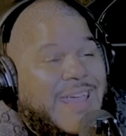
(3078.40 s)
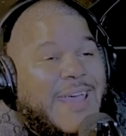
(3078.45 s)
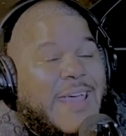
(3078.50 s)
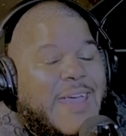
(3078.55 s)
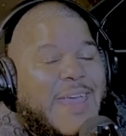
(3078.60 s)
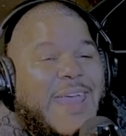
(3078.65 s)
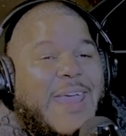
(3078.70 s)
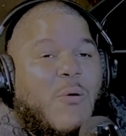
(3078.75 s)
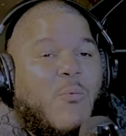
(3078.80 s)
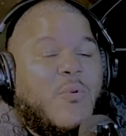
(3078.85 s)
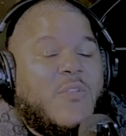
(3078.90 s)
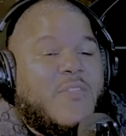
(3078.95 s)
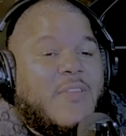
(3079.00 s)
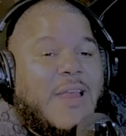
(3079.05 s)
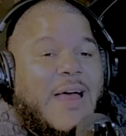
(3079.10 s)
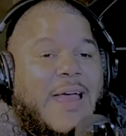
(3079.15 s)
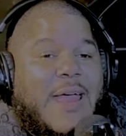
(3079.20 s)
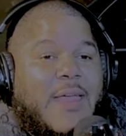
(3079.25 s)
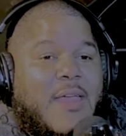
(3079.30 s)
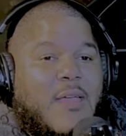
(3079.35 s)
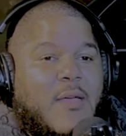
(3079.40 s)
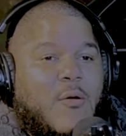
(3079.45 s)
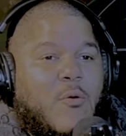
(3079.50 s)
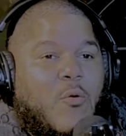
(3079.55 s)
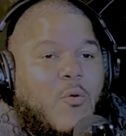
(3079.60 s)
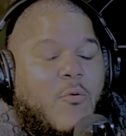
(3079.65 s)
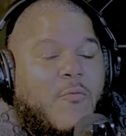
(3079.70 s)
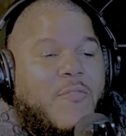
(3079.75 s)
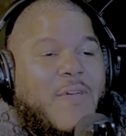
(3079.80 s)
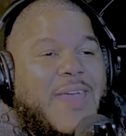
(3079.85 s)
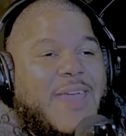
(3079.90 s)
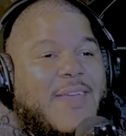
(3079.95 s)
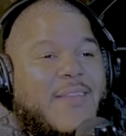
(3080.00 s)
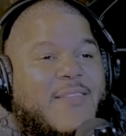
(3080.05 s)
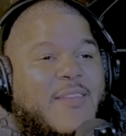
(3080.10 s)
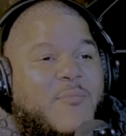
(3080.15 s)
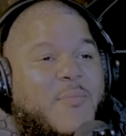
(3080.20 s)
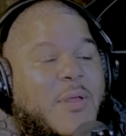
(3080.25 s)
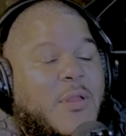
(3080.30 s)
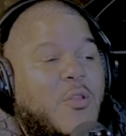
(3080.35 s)
it was like Vegas
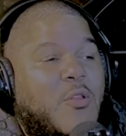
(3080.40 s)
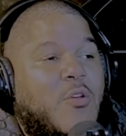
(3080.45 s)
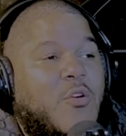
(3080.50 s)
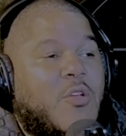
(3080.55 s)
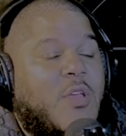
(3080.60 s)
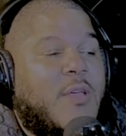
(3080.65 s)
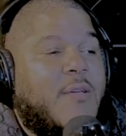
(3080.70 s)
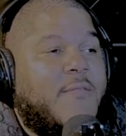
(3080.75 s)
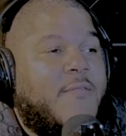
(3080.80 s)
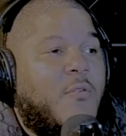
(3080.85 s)
had been looking